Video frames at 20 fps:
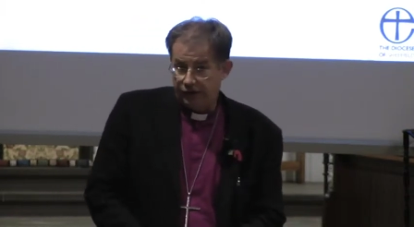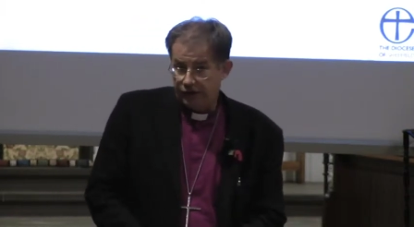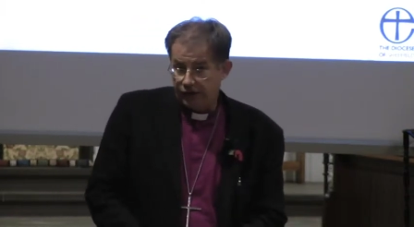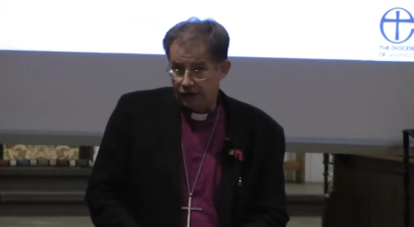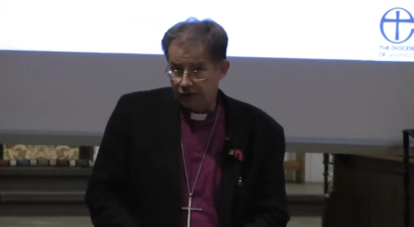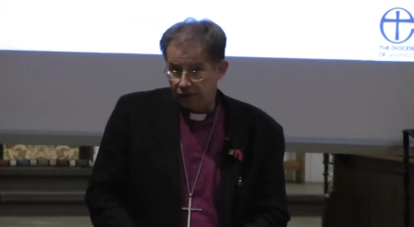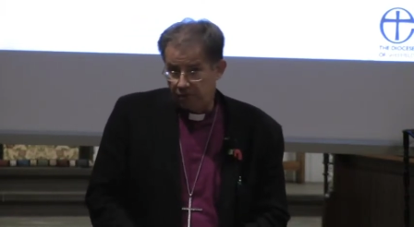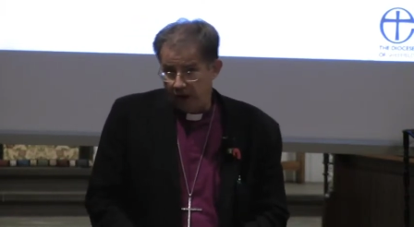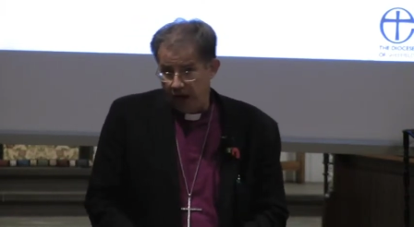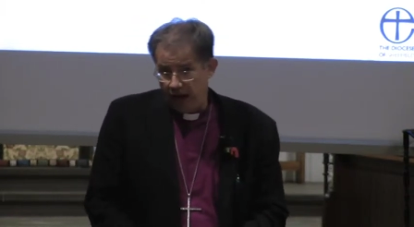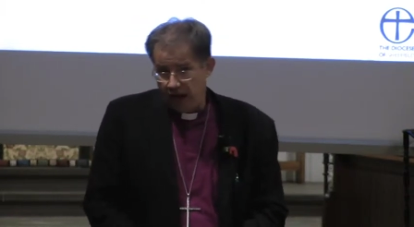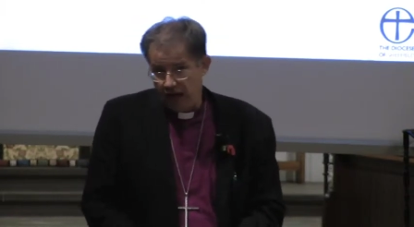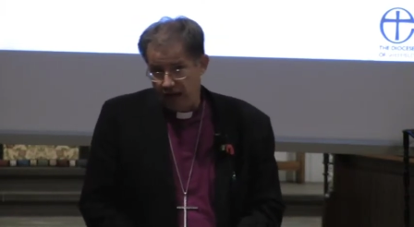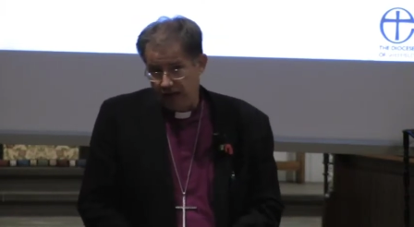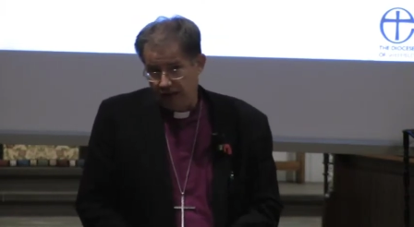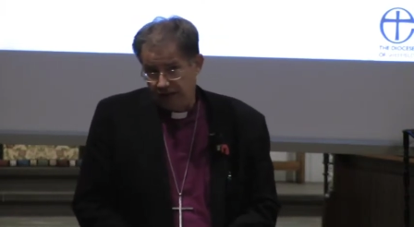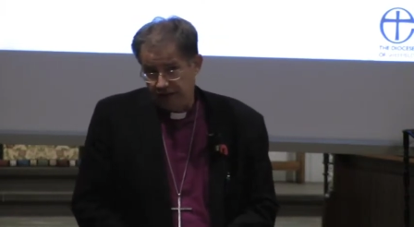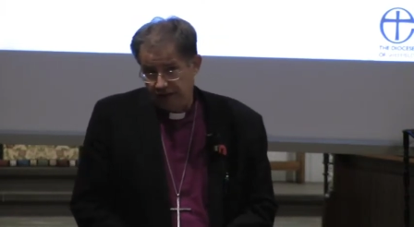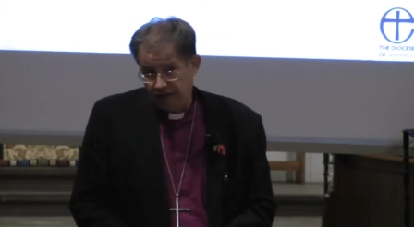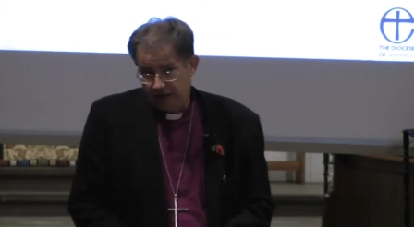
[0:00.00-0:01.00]
The other
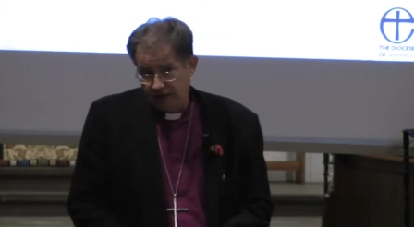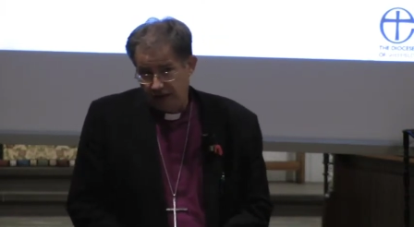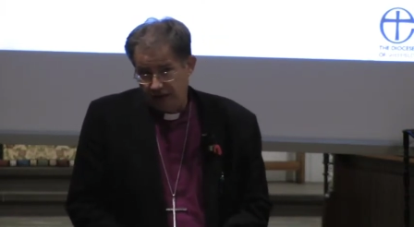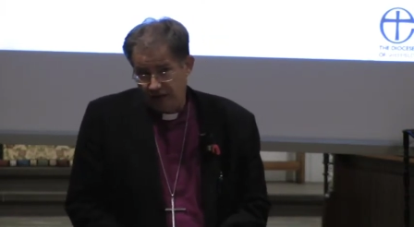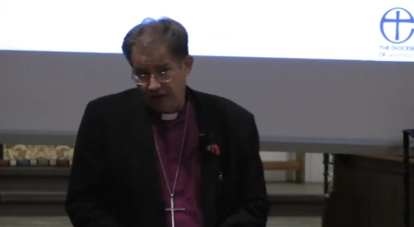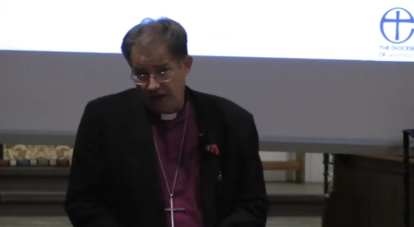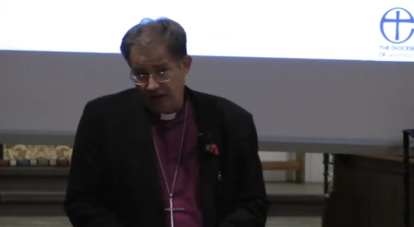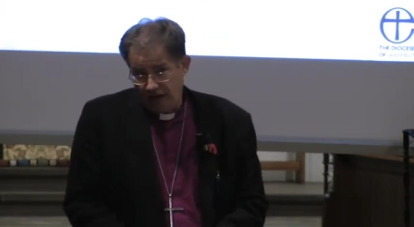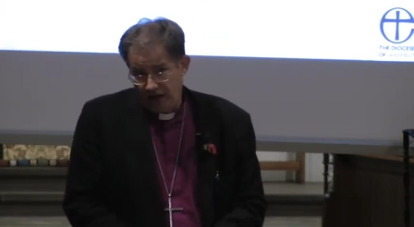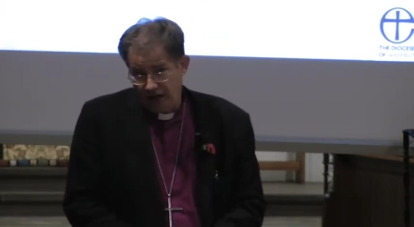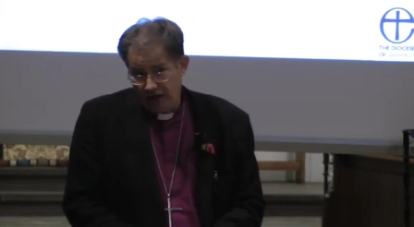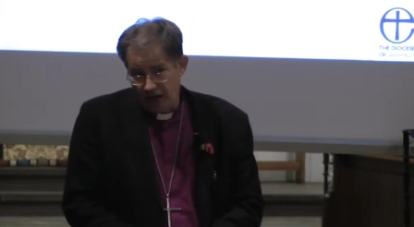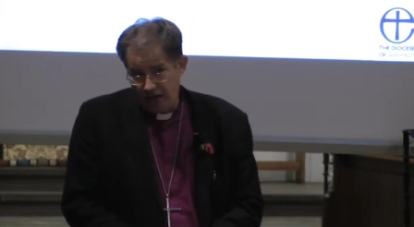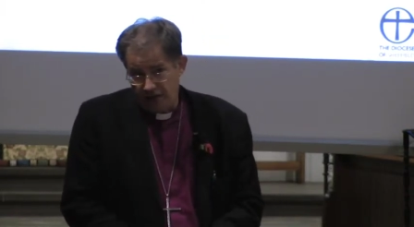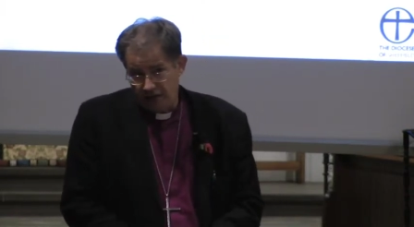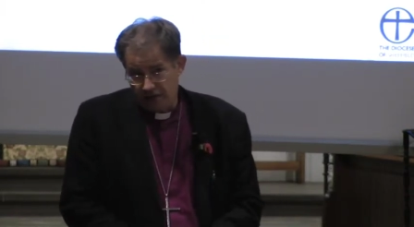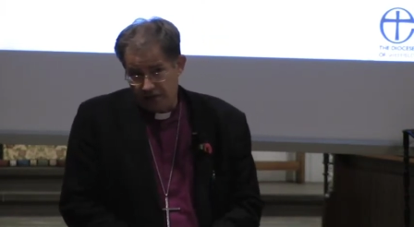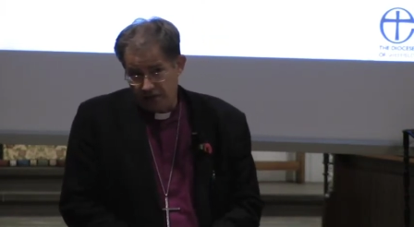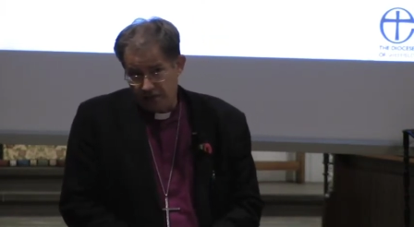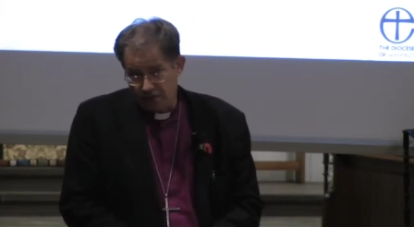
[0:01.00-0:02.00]
way
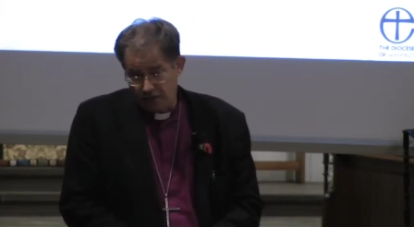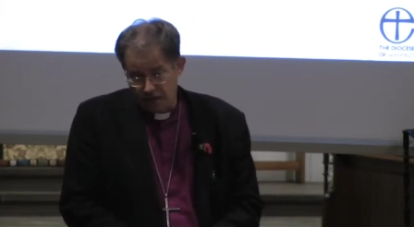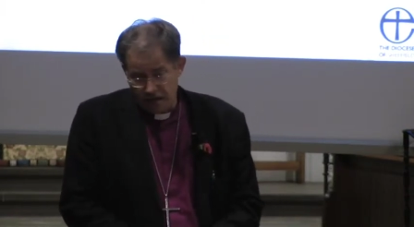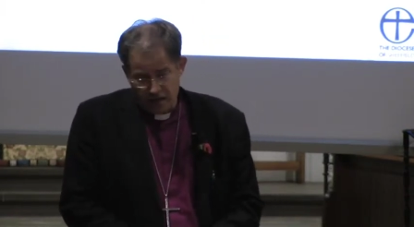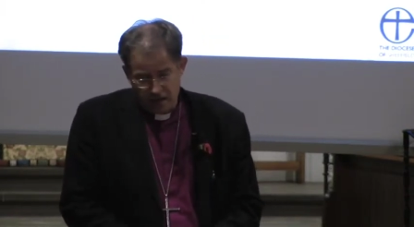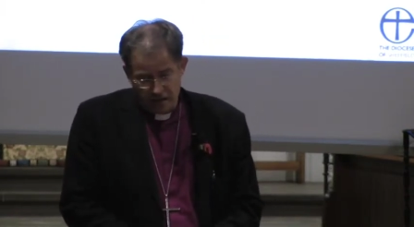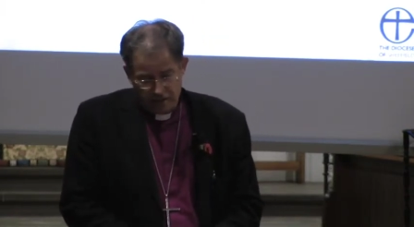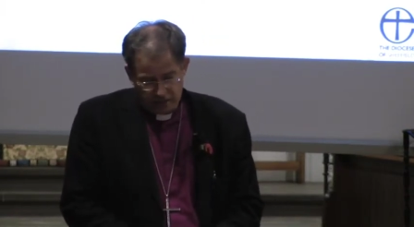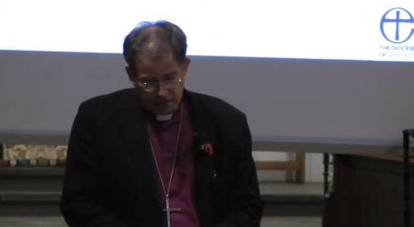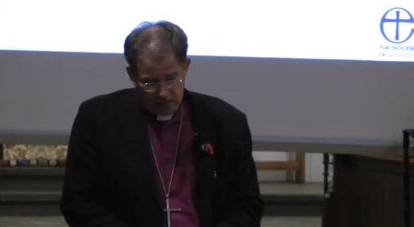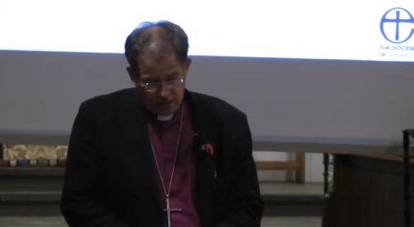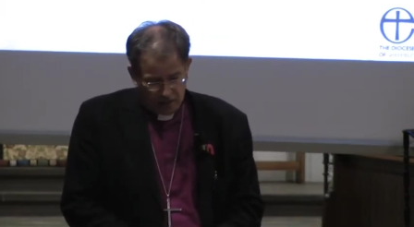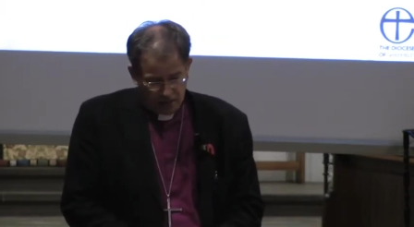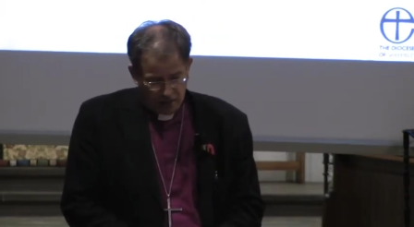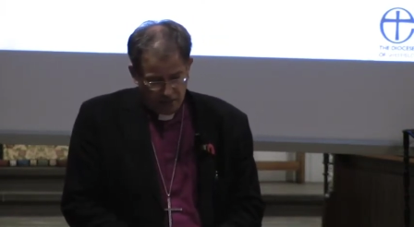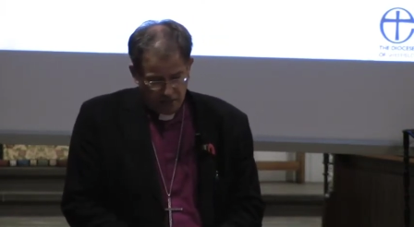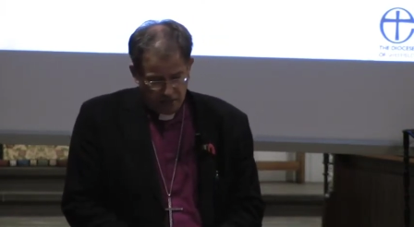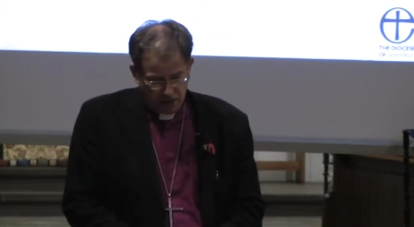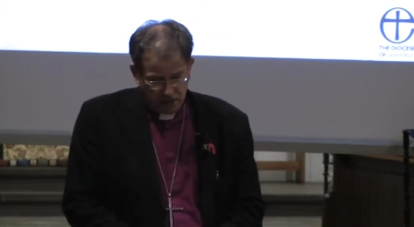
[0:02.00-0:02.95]
is to rethink